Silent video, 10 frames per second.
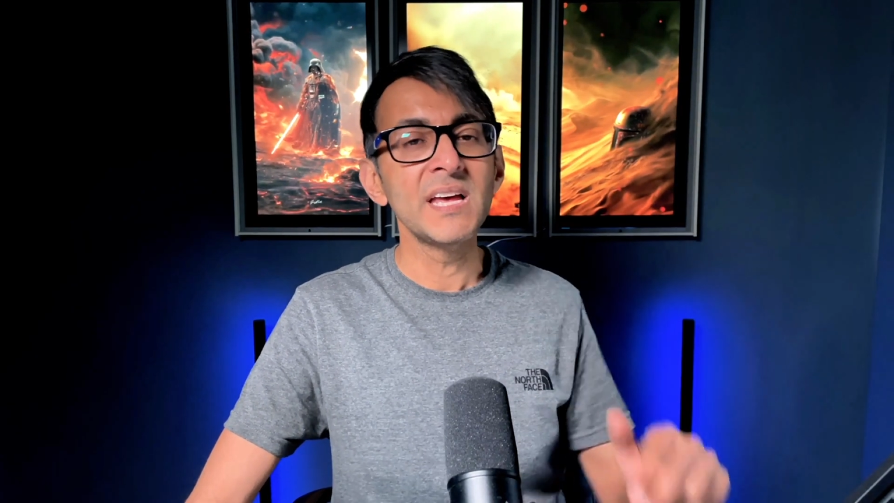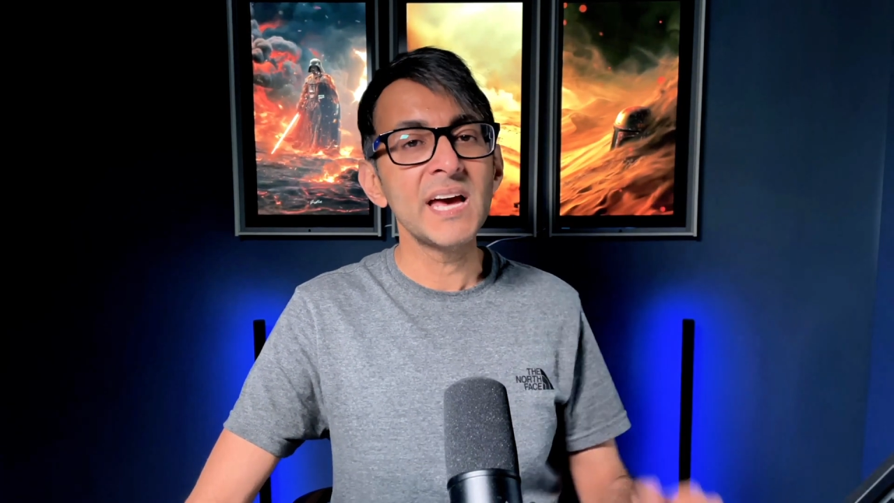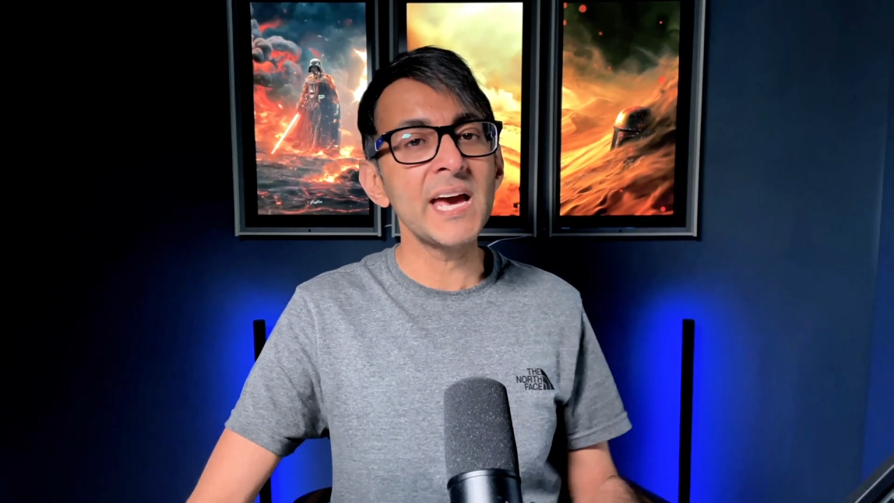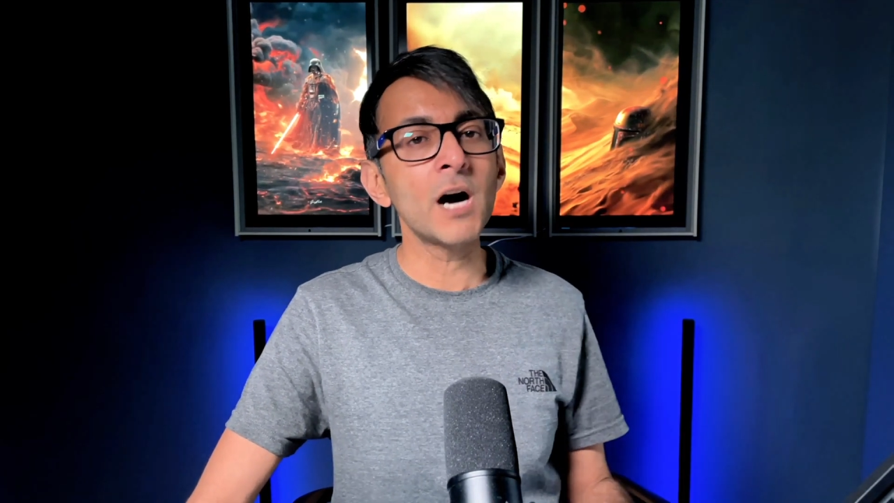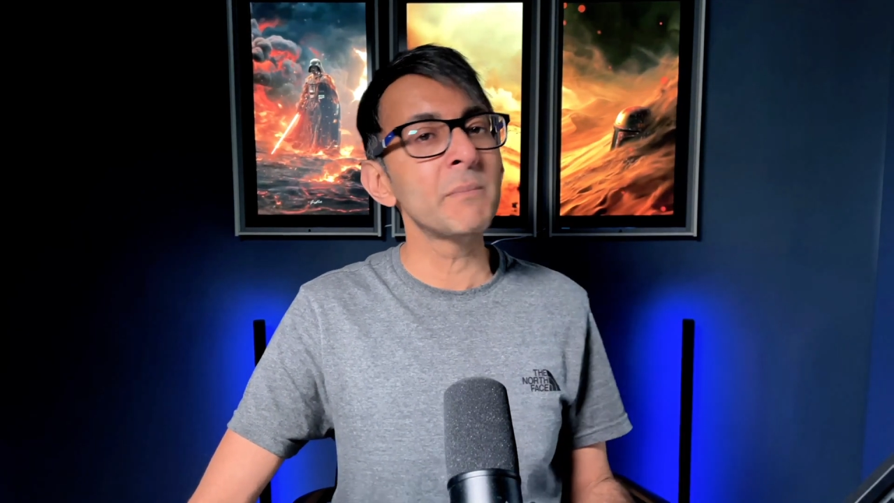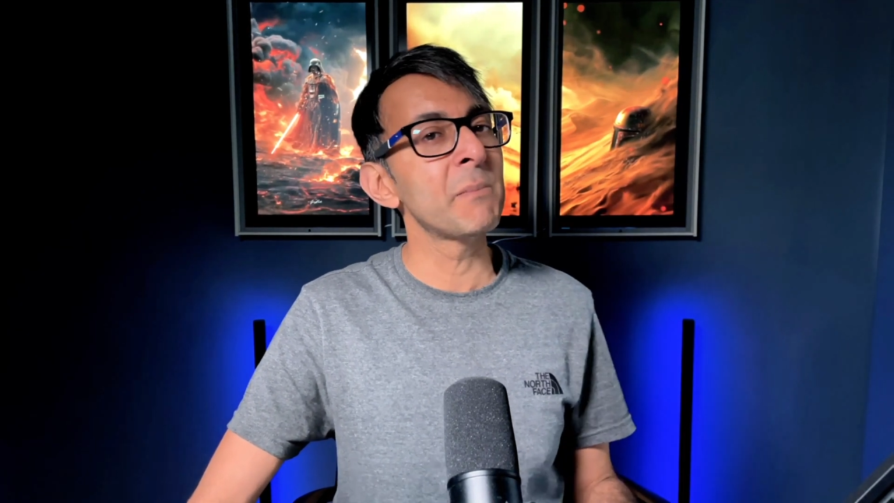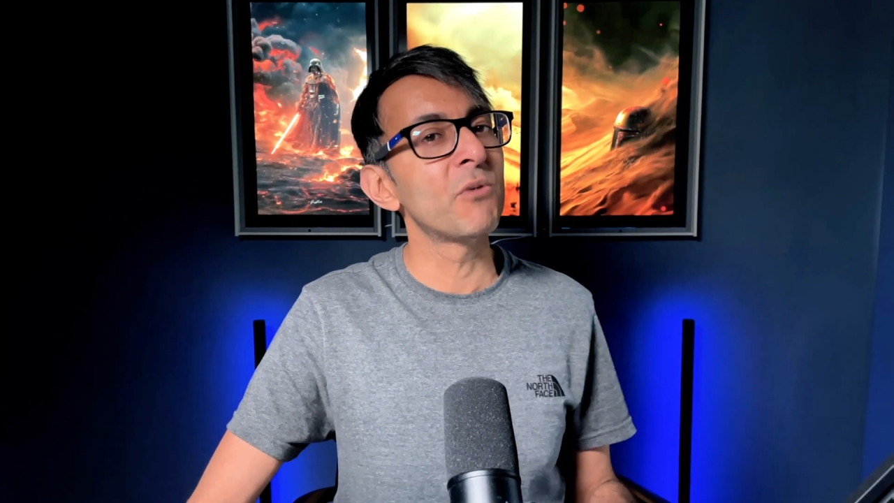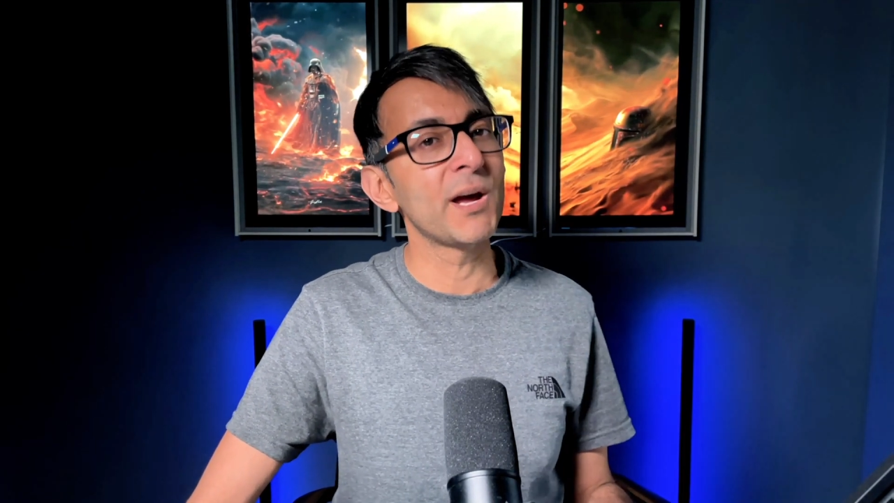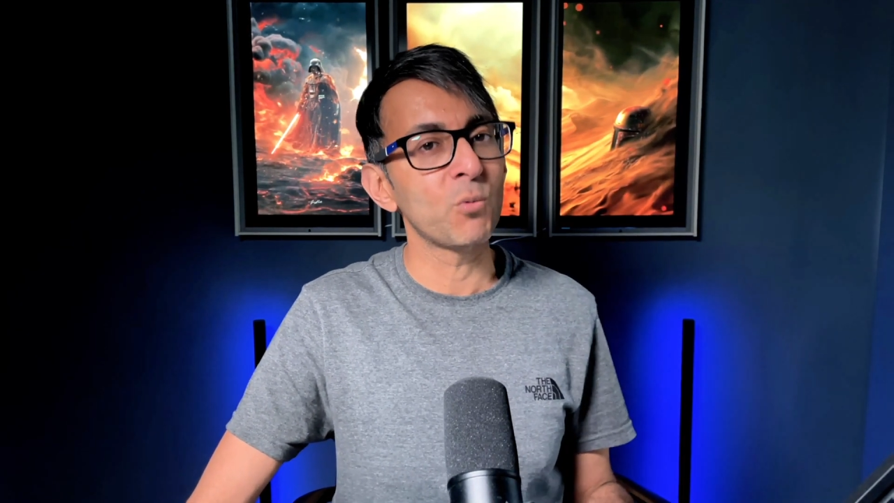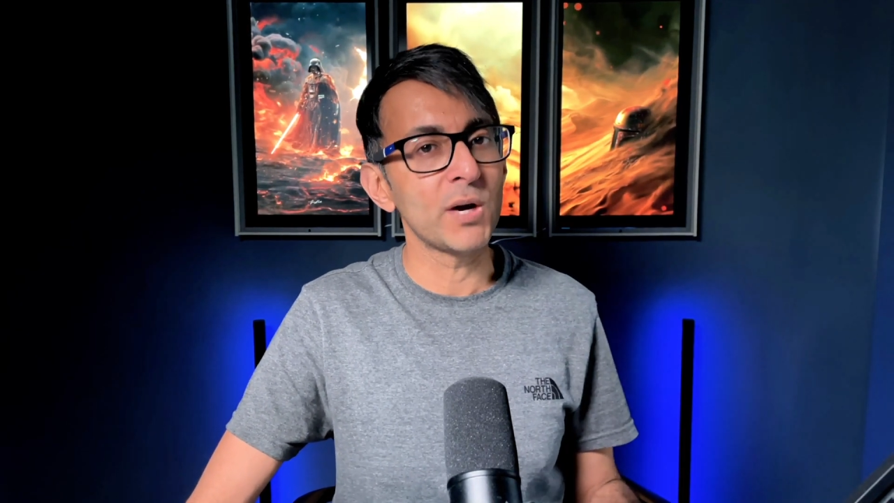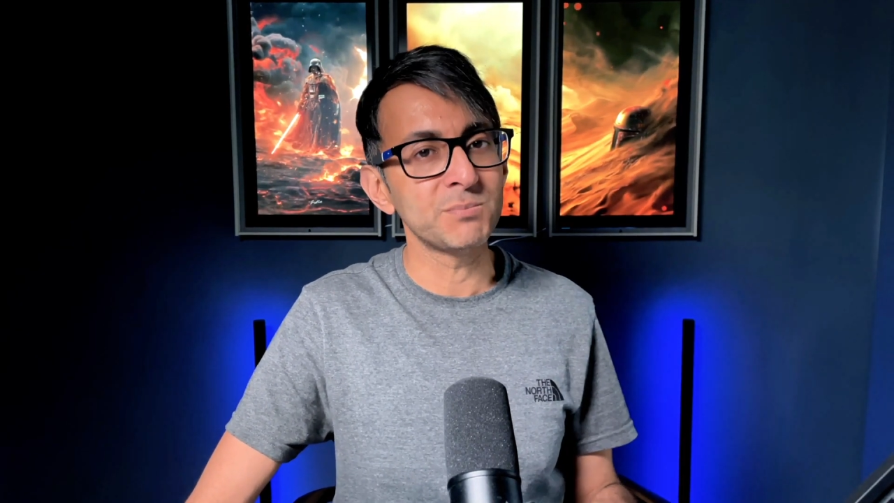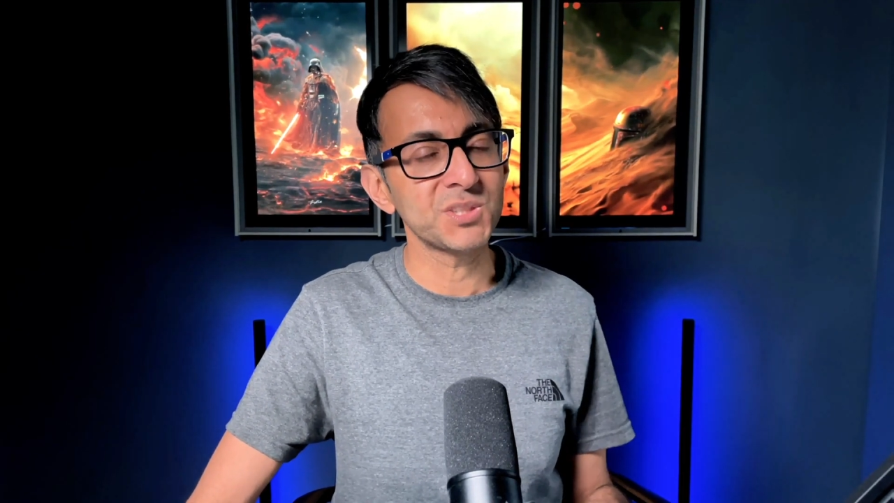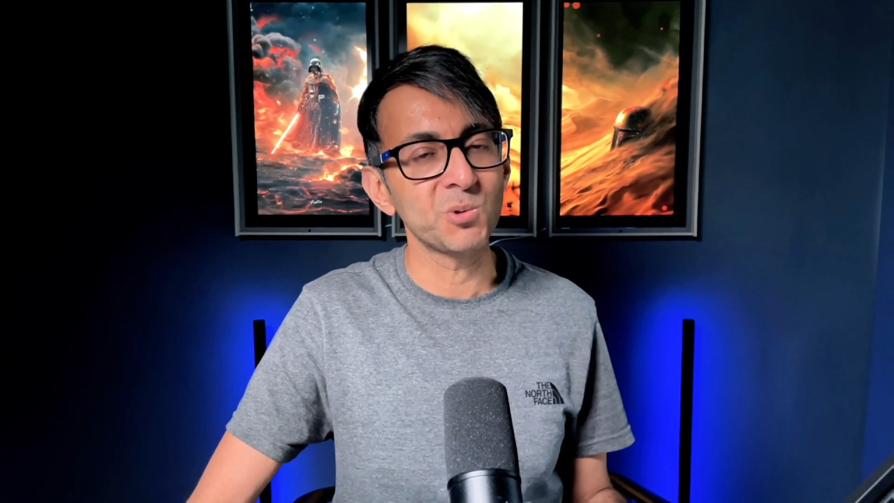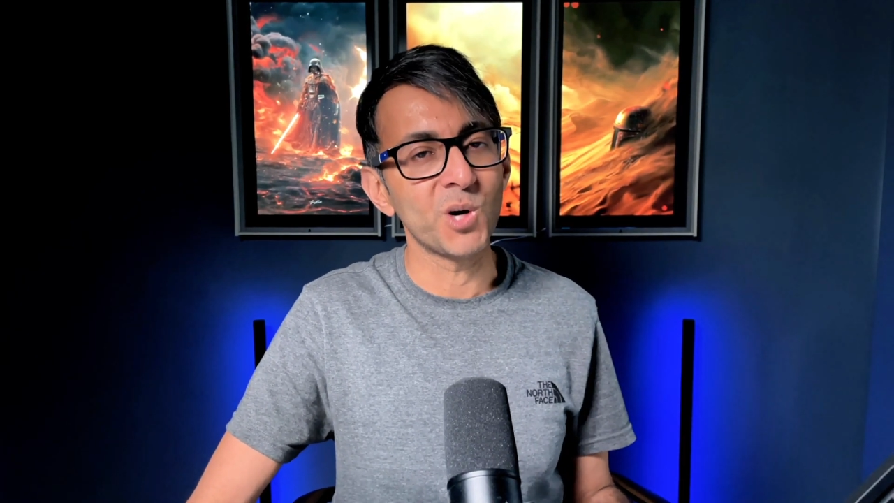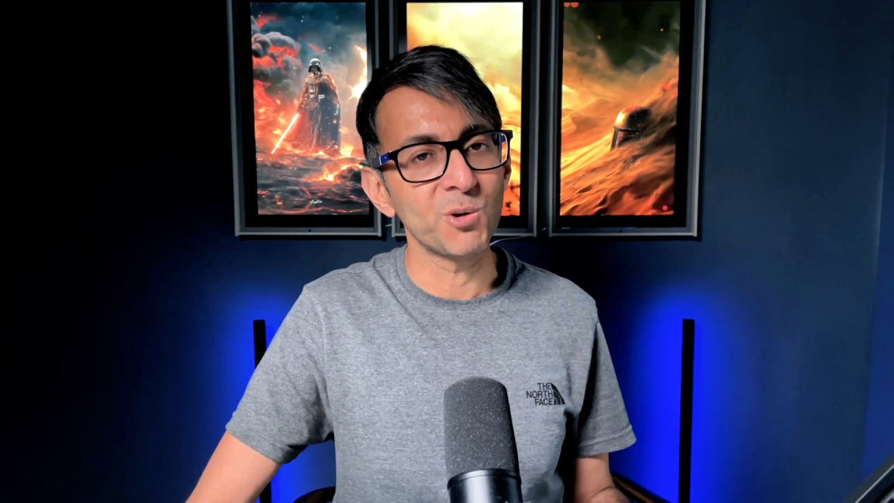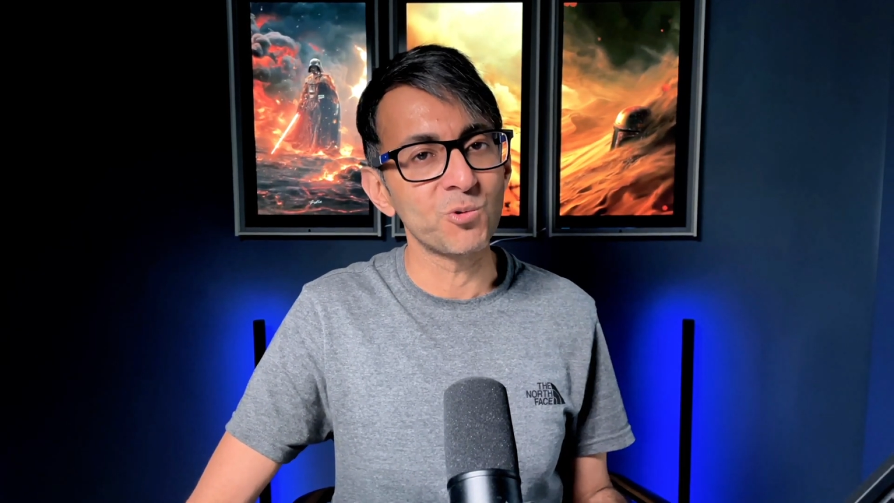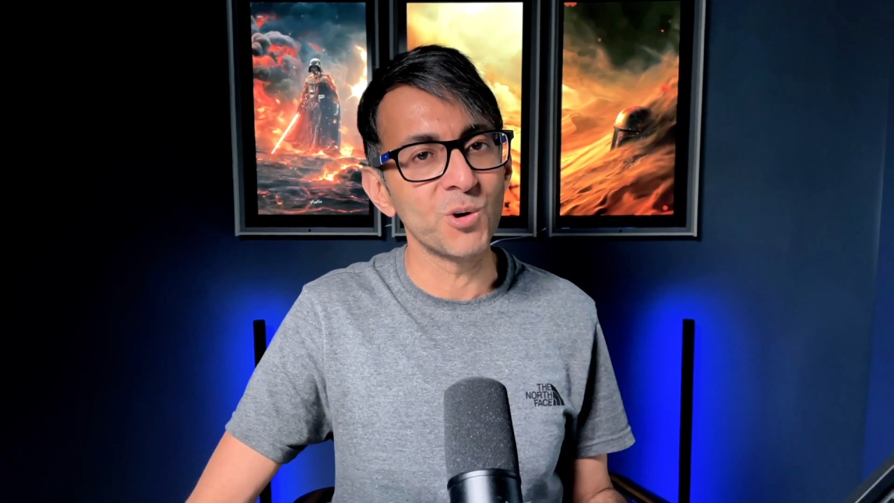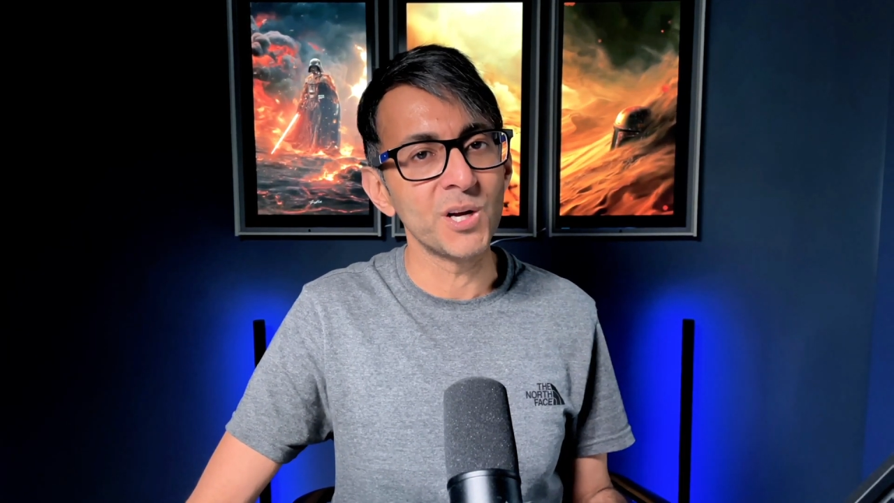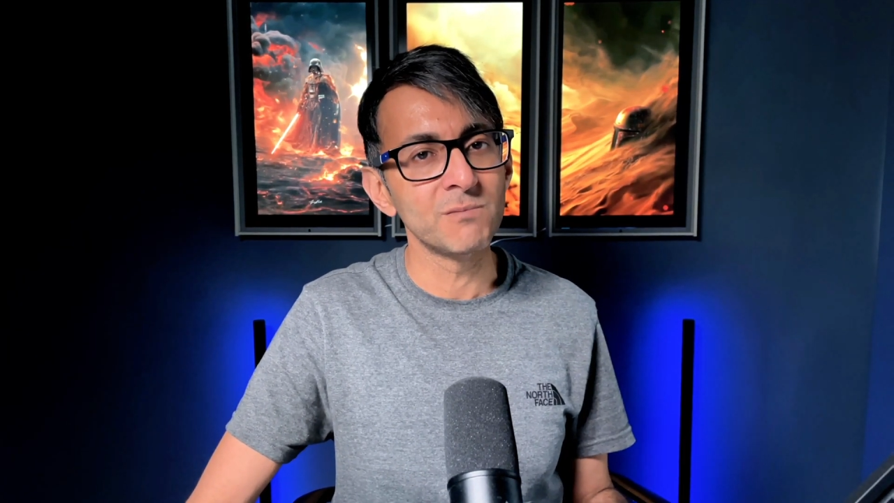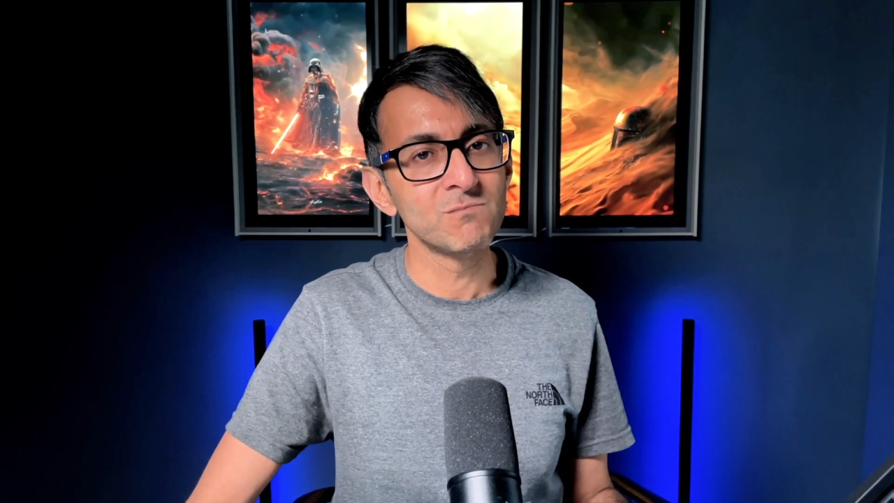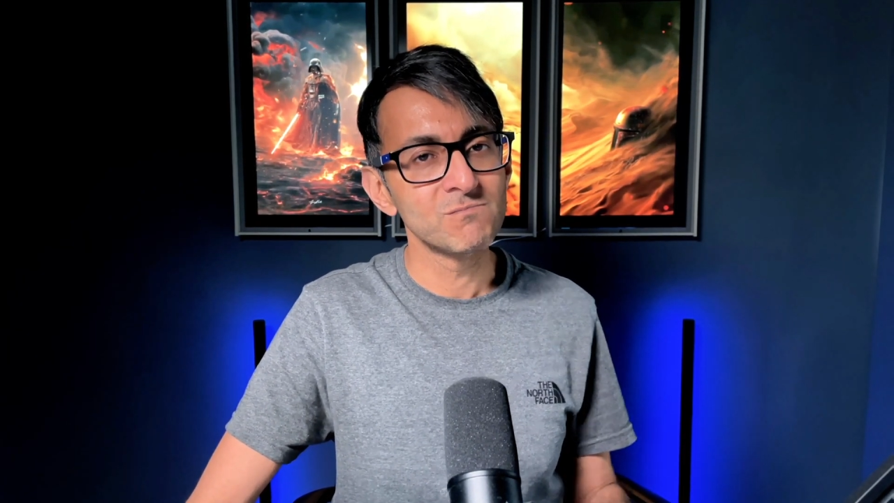Hey, I'm Imran Web Squadron.